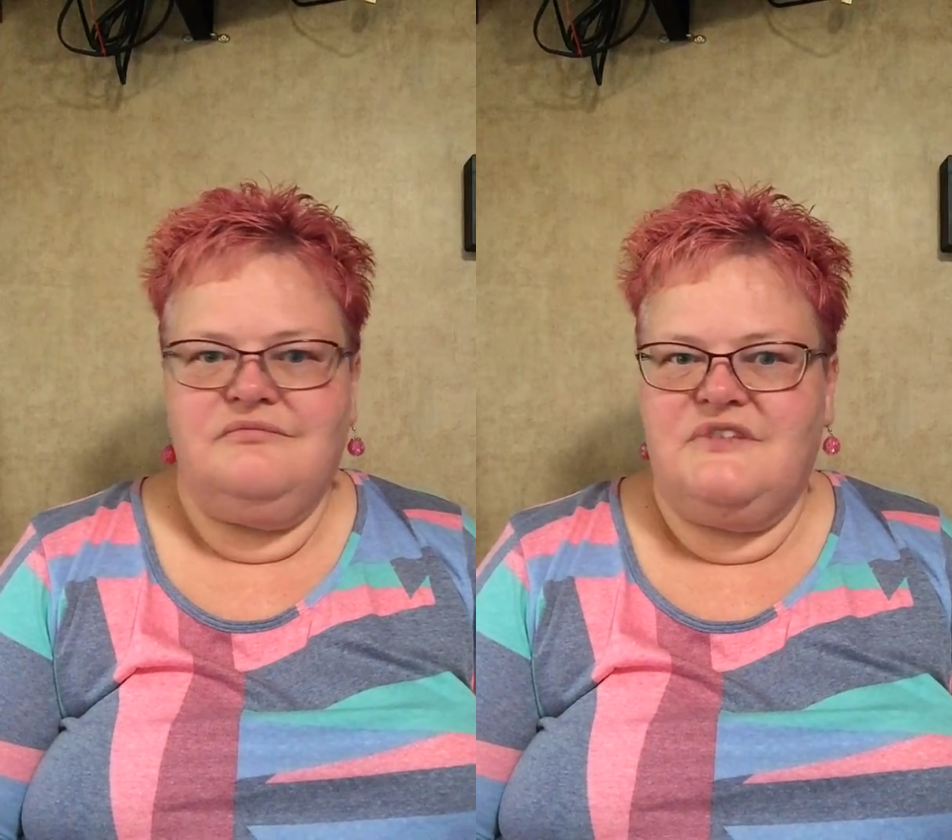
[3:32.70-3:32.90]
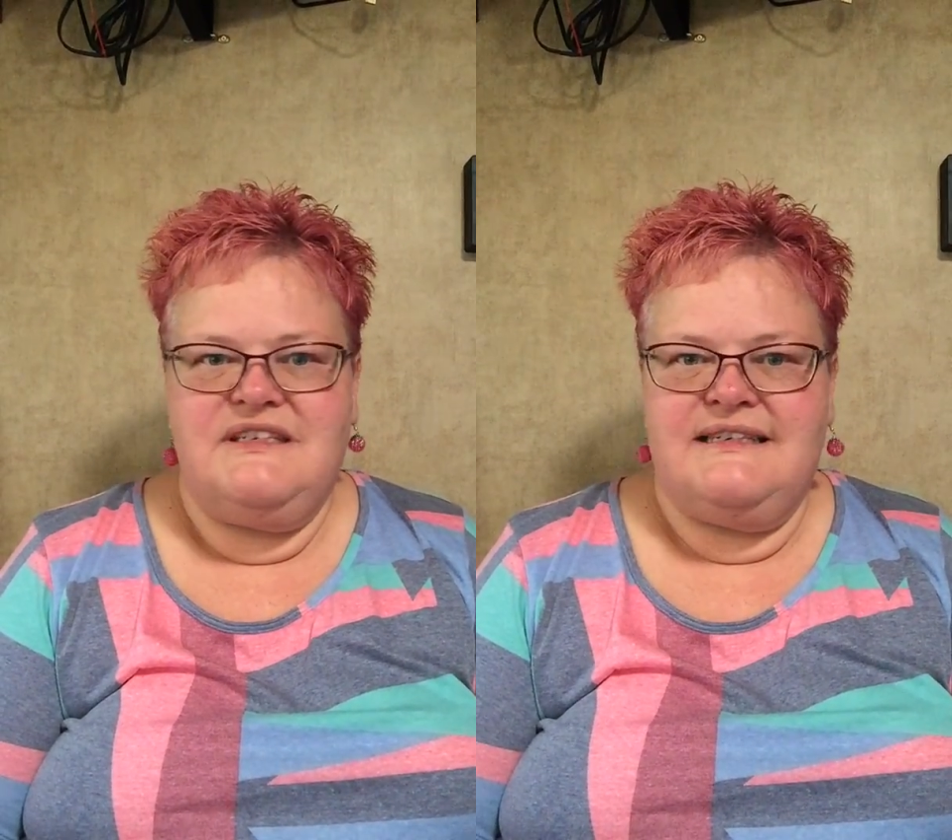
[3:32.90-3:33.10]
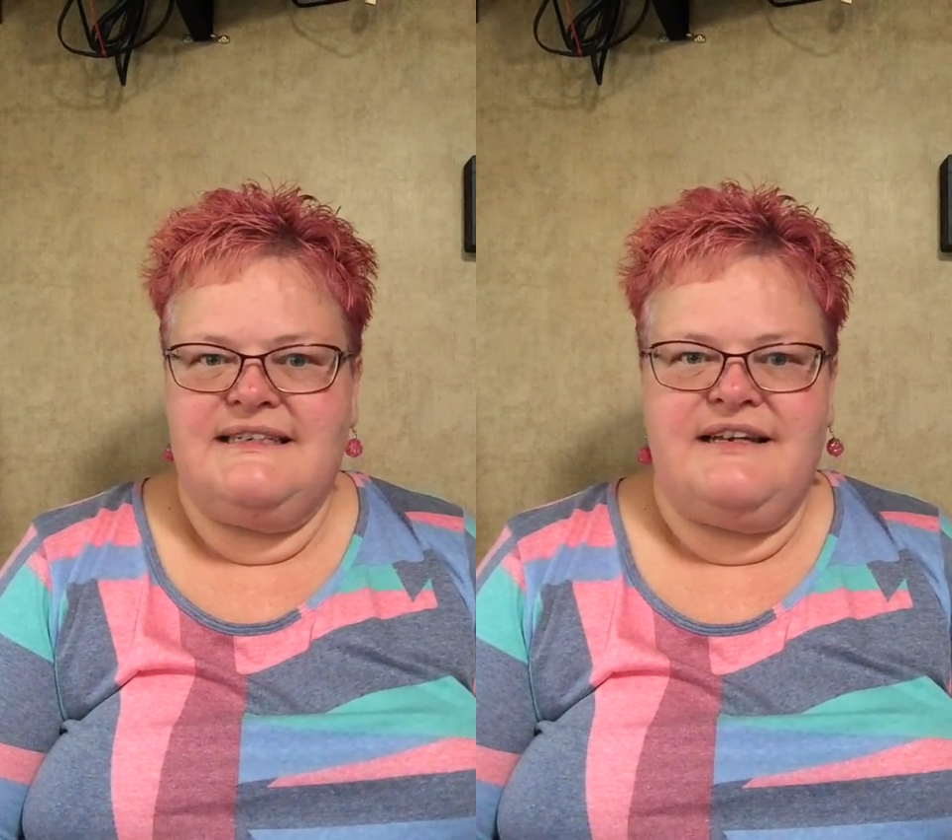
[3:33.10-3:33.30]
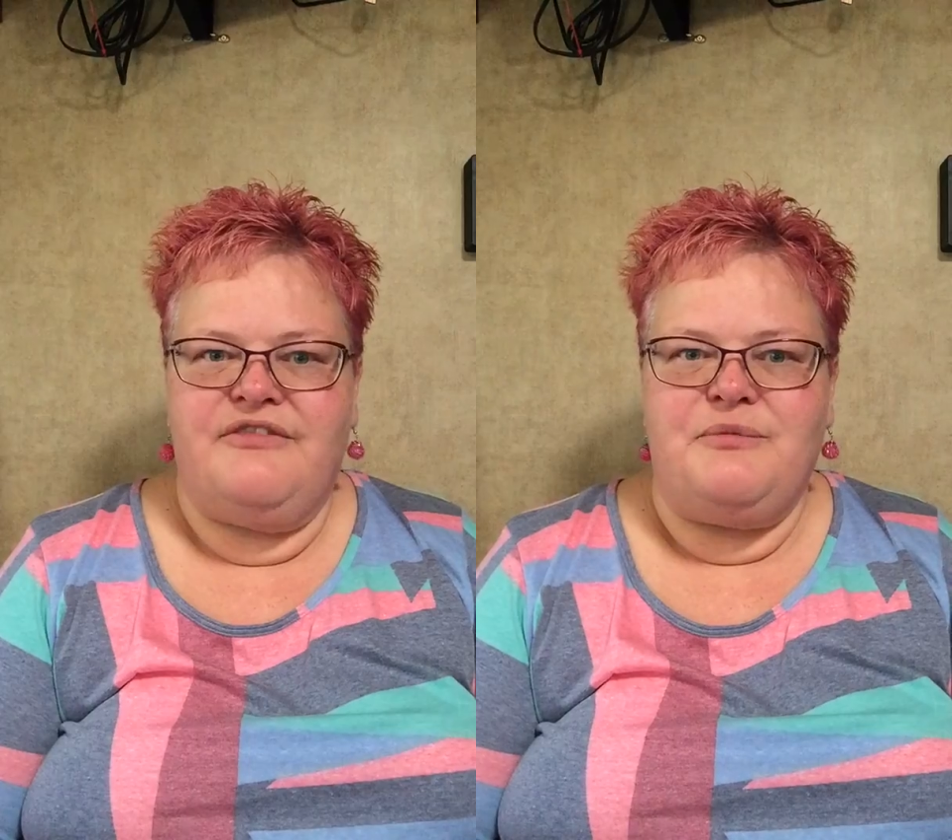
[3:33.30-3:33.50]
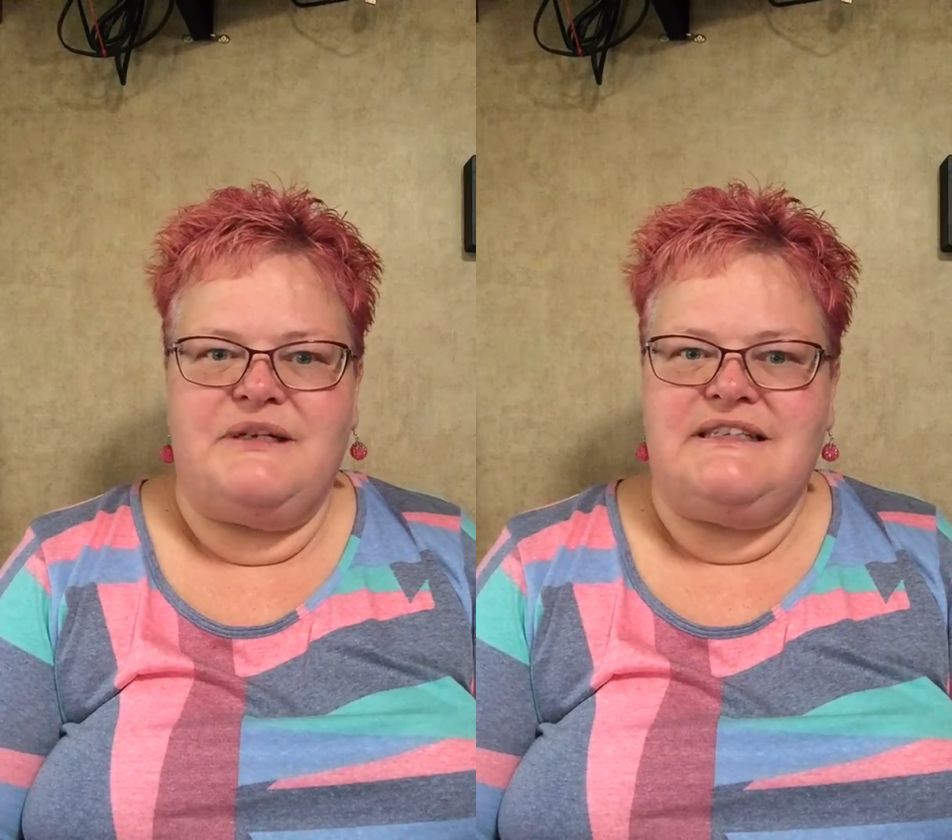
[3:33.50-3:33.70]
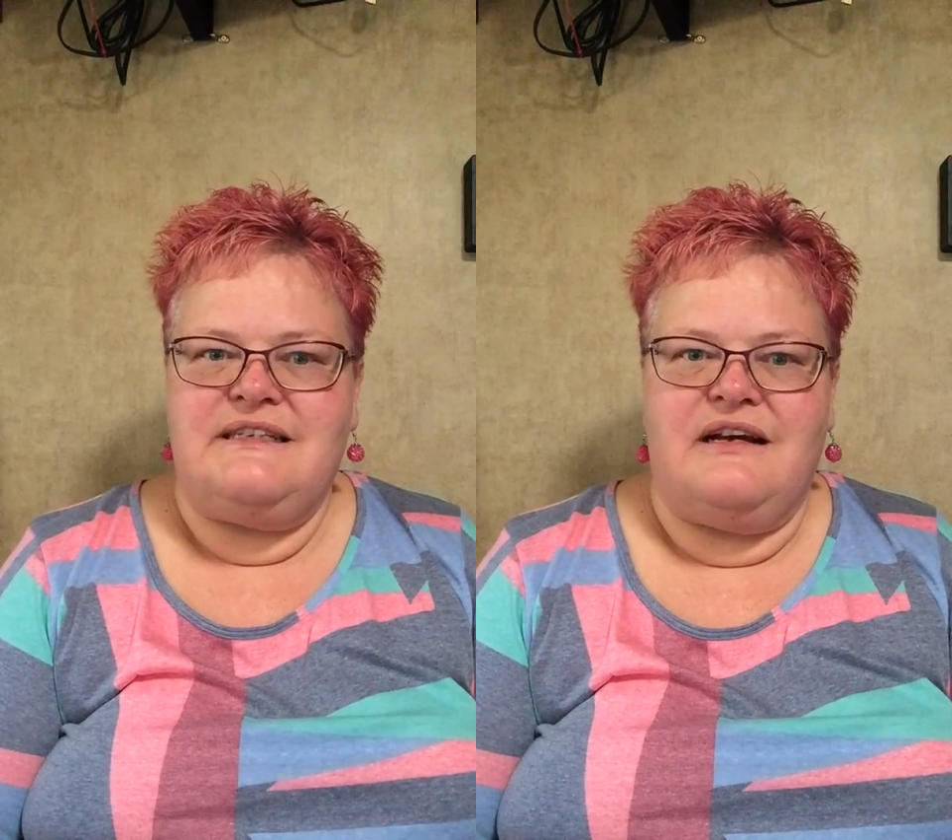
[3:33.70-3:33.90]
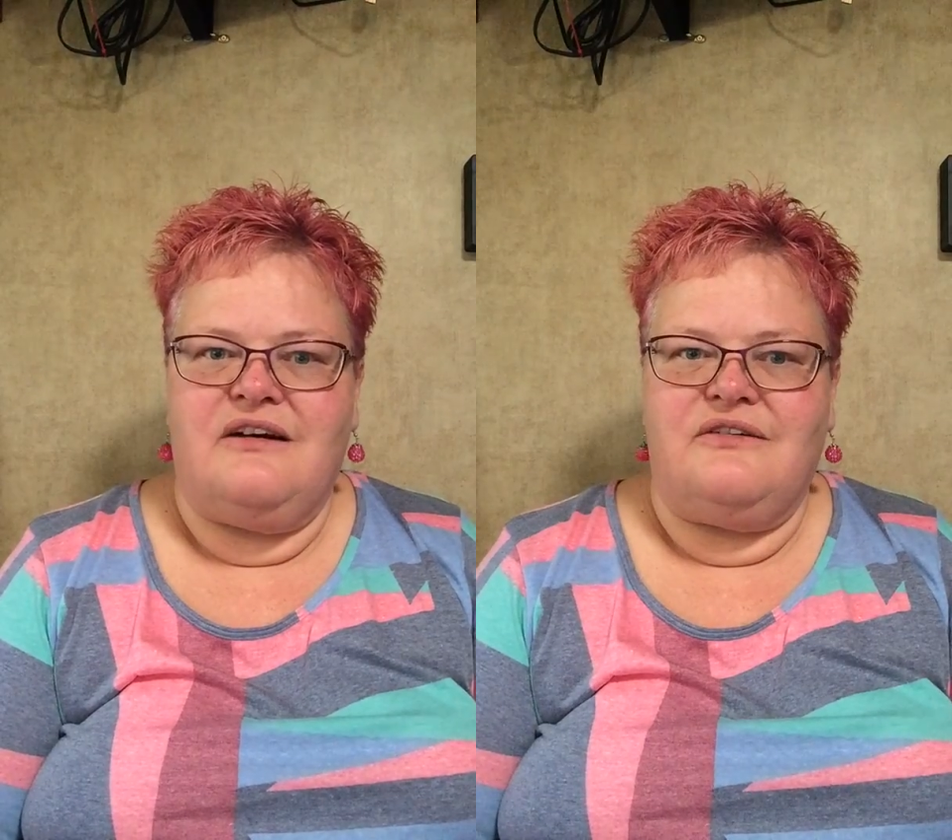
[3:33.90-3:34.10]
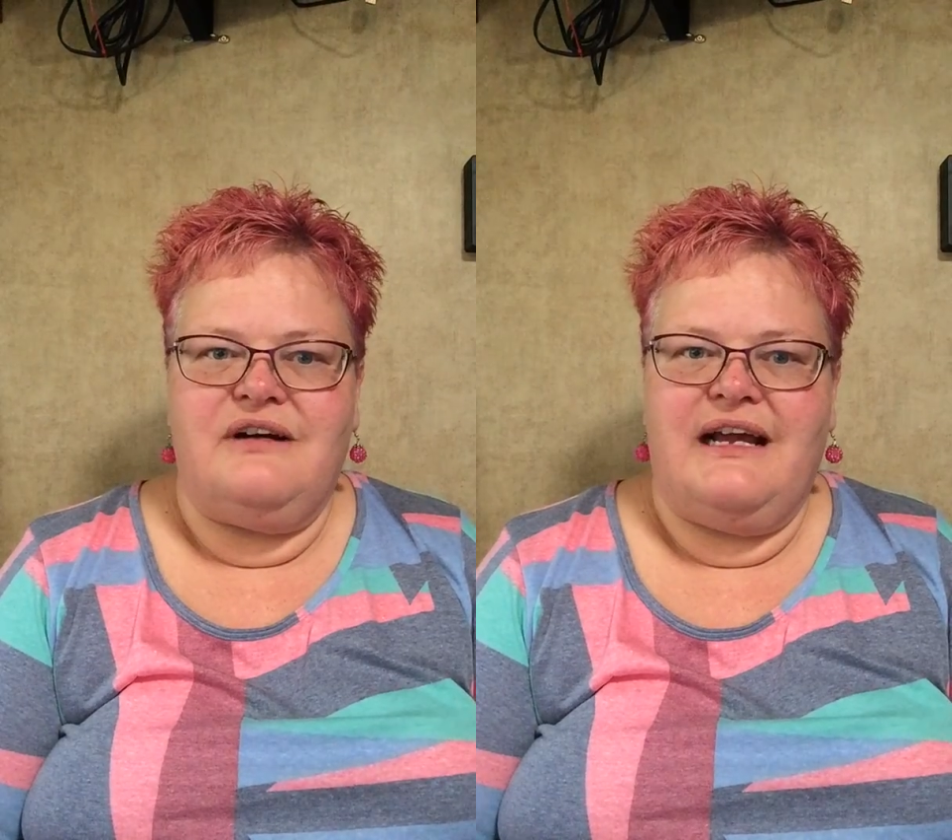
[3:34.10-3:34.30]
6-7 months now,